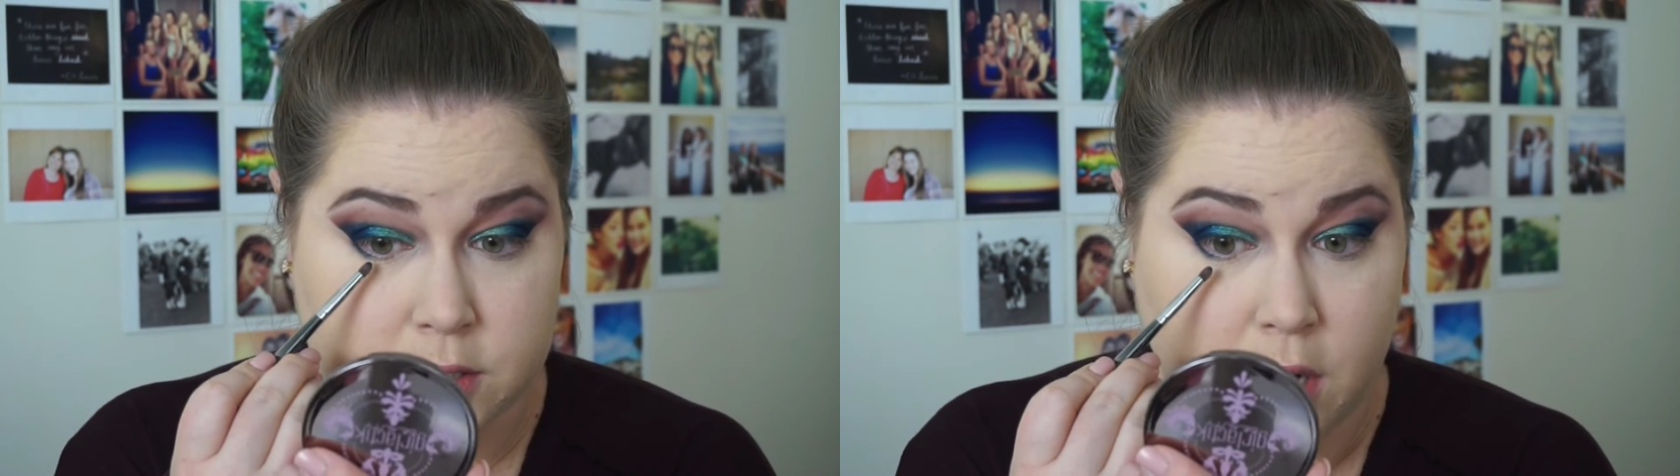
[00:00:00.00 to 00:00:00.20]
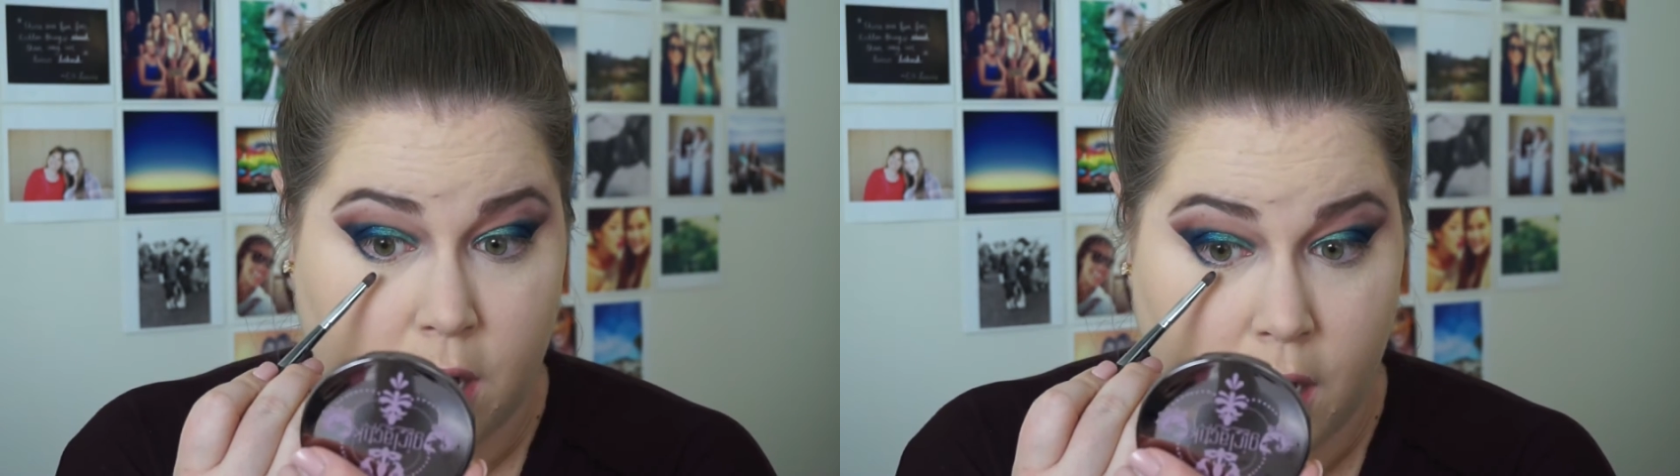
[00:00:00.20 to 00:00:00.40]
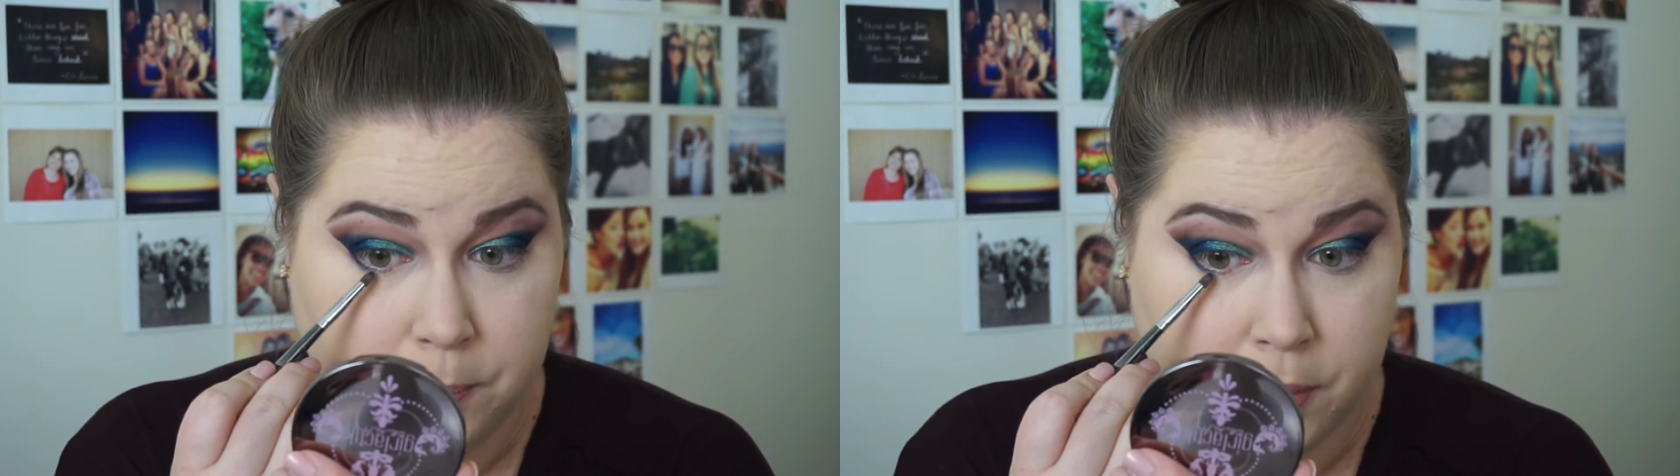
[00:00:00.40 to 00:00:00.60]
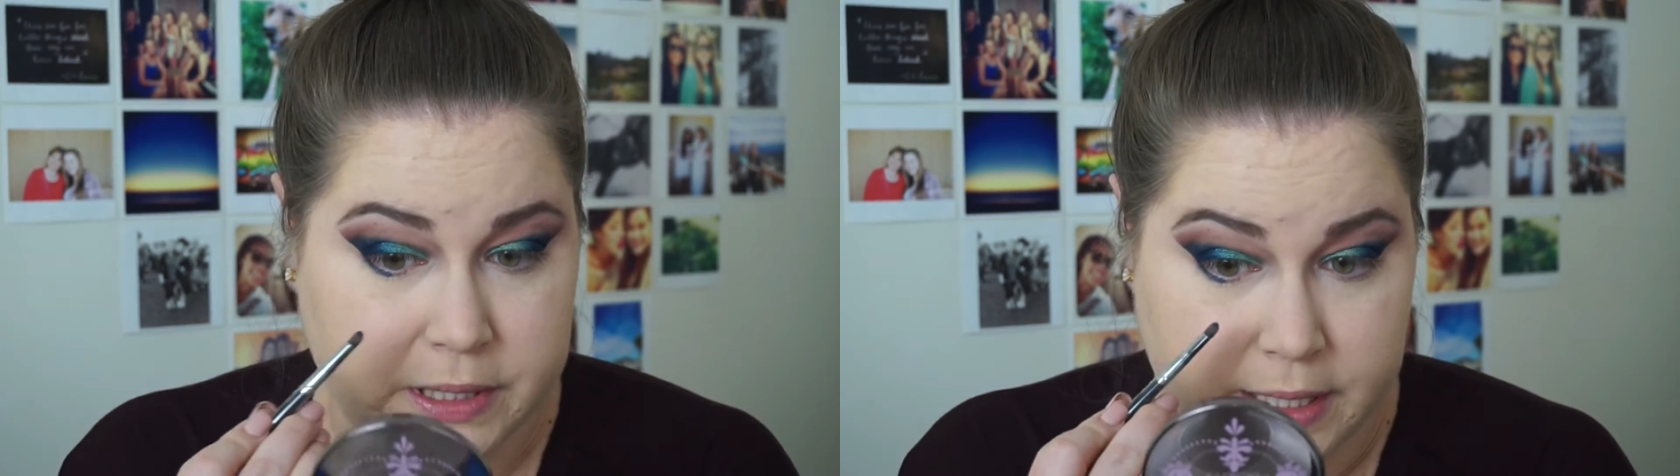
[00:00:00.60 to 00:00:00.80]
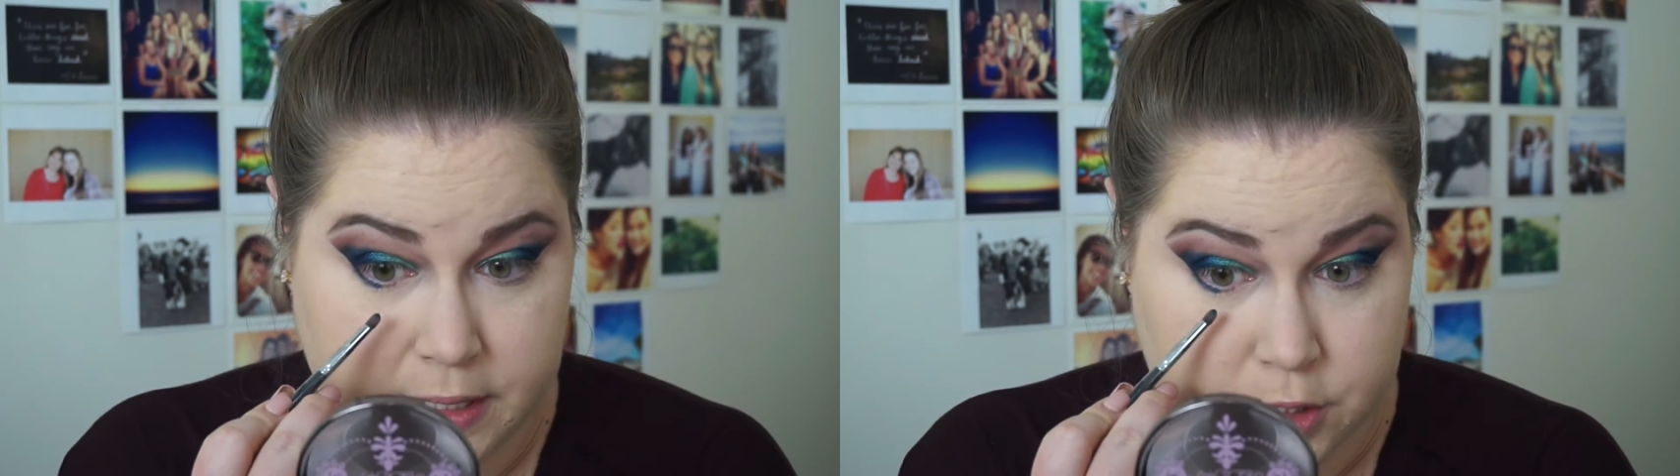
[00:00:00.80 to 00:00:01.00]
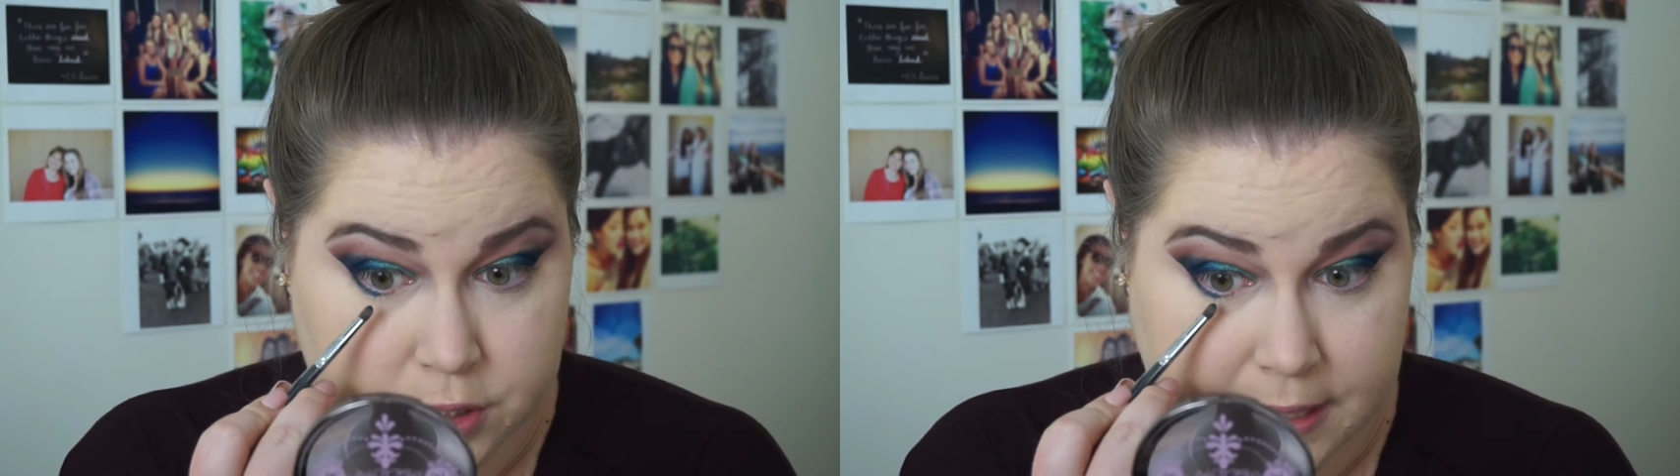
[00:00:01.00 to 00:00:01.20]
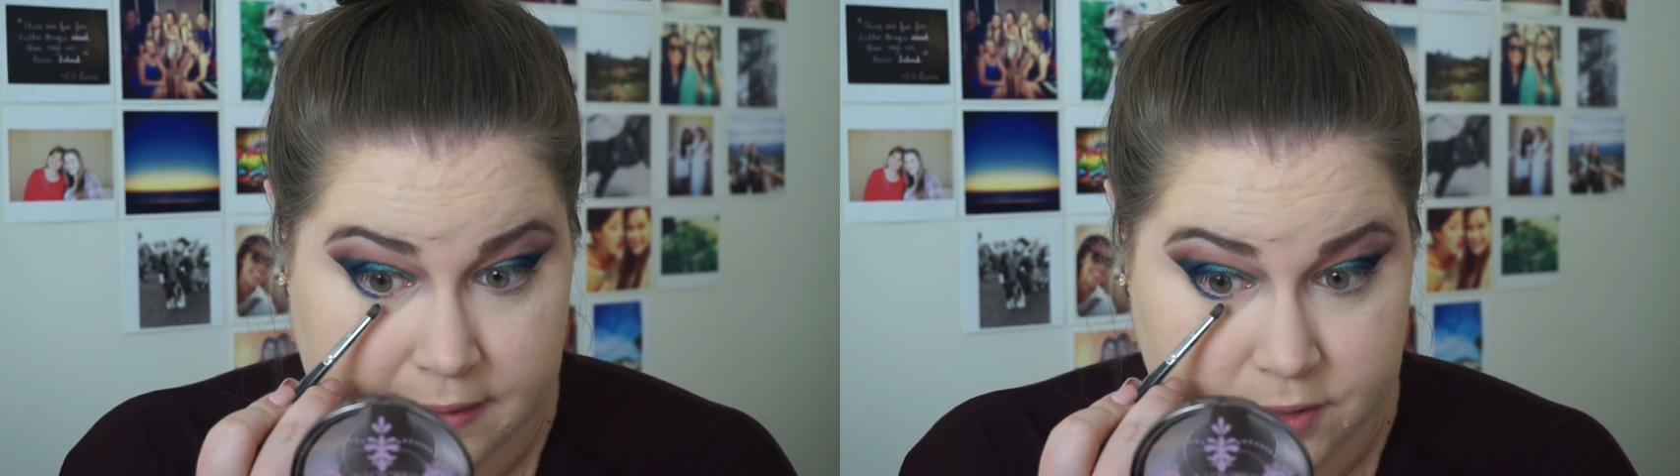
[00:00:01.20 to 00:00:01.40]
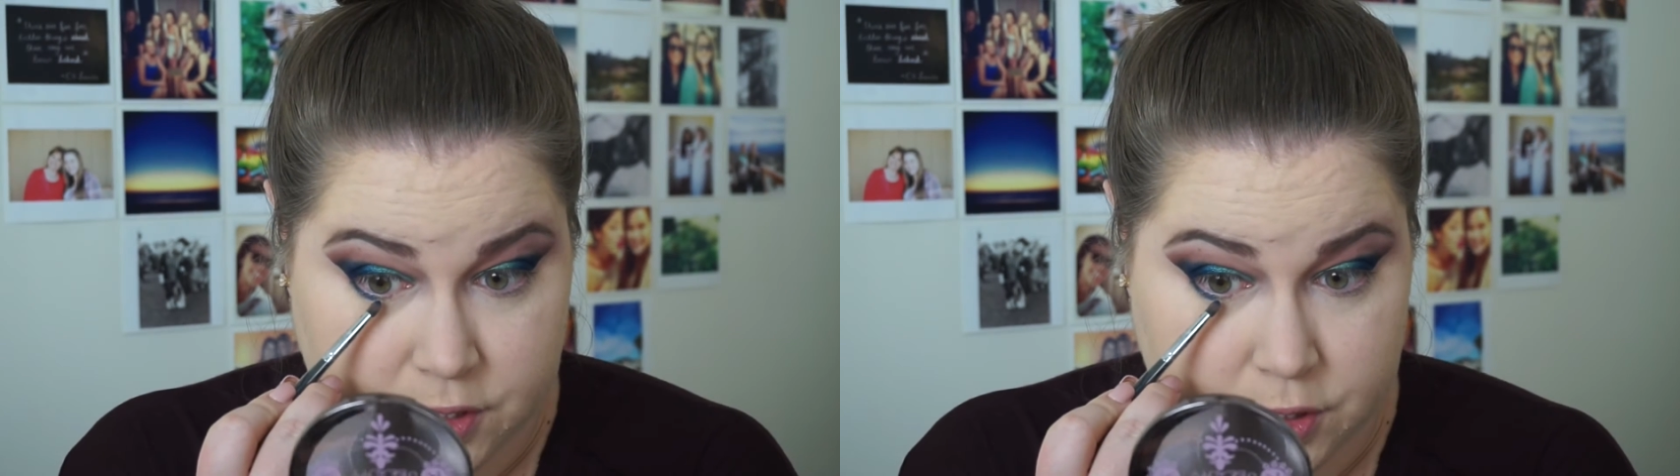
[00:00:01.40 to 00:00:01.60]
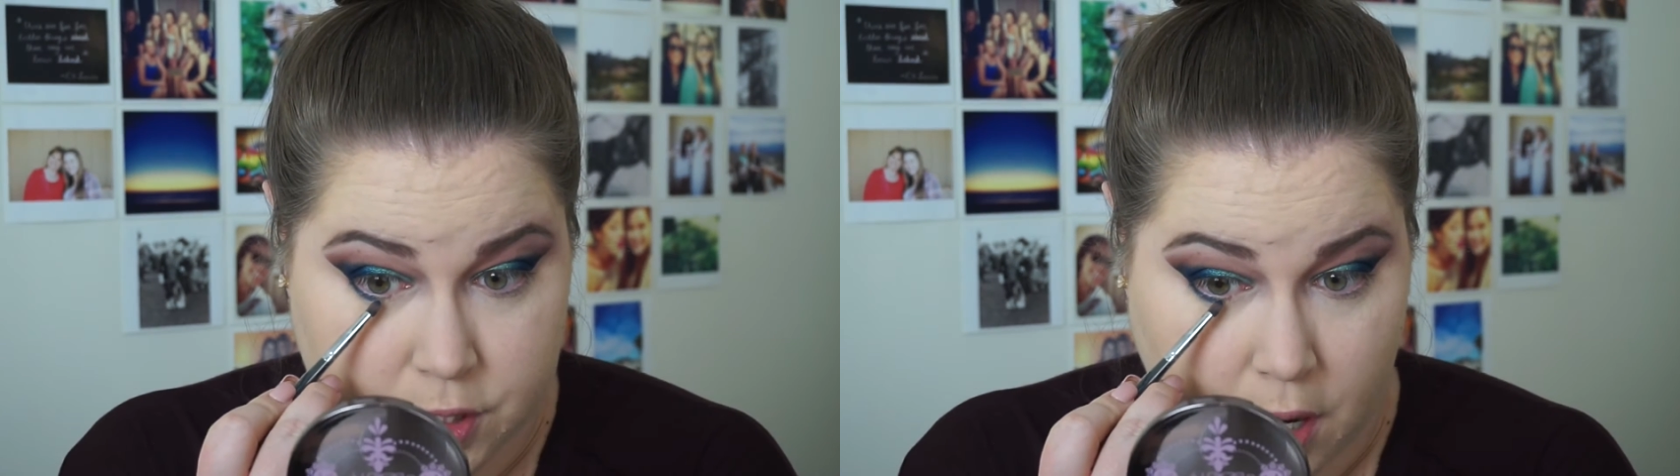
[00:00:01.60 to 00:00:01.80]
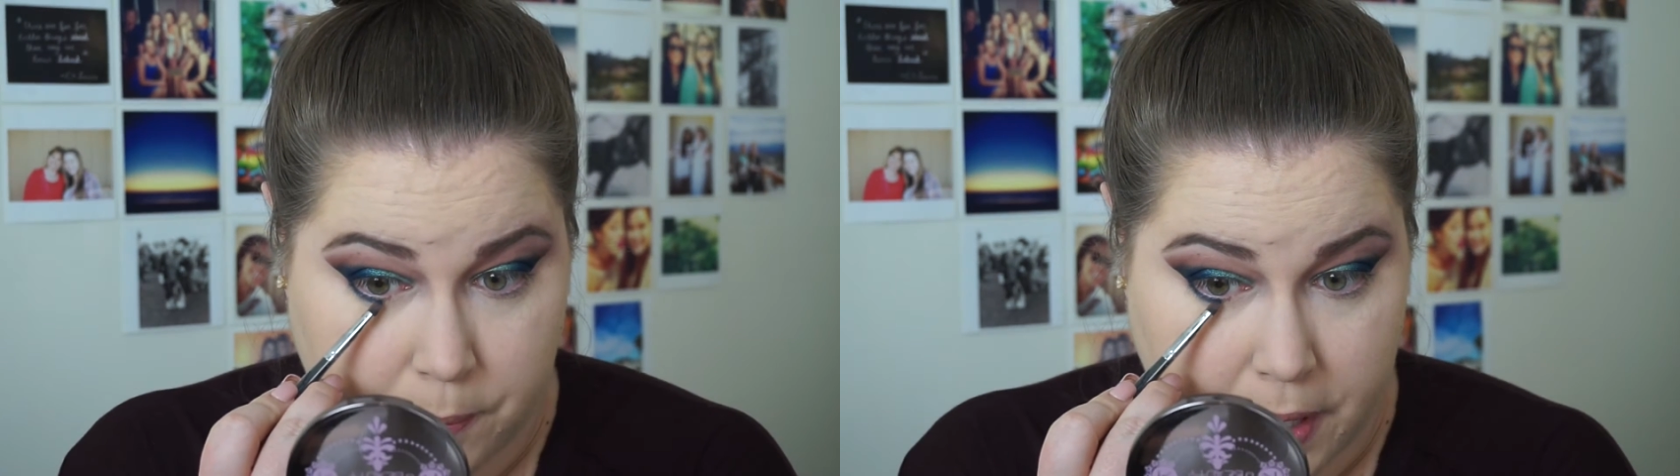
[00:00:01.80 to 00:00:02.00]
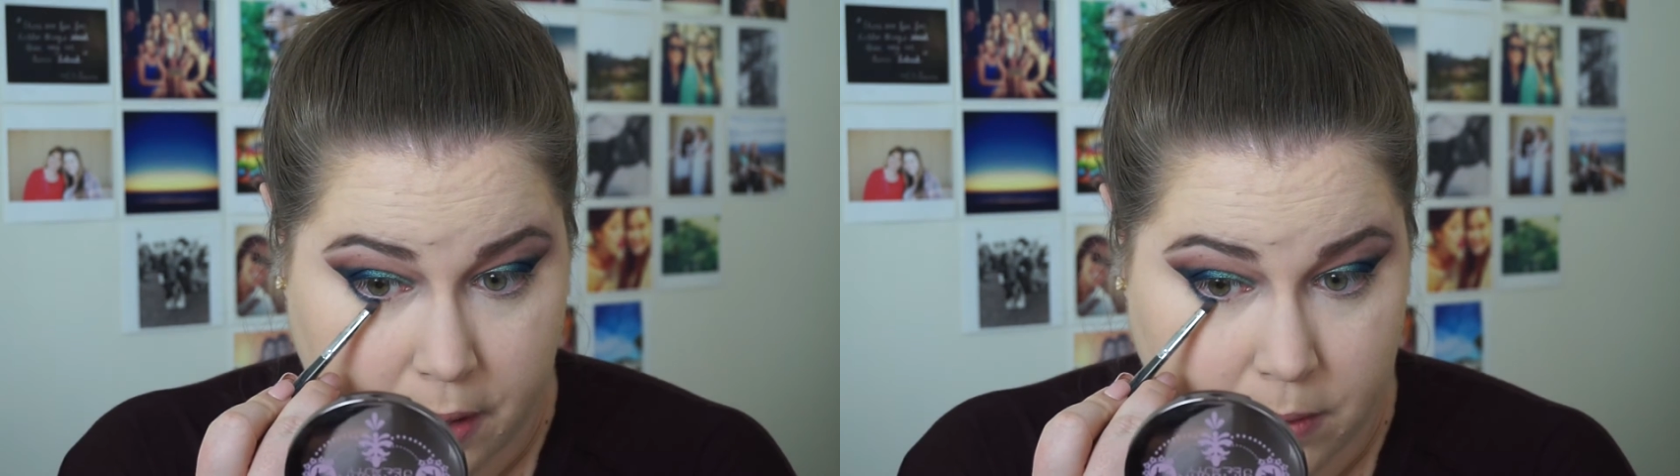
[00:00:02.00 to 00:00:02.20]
top lid and just kind of stopping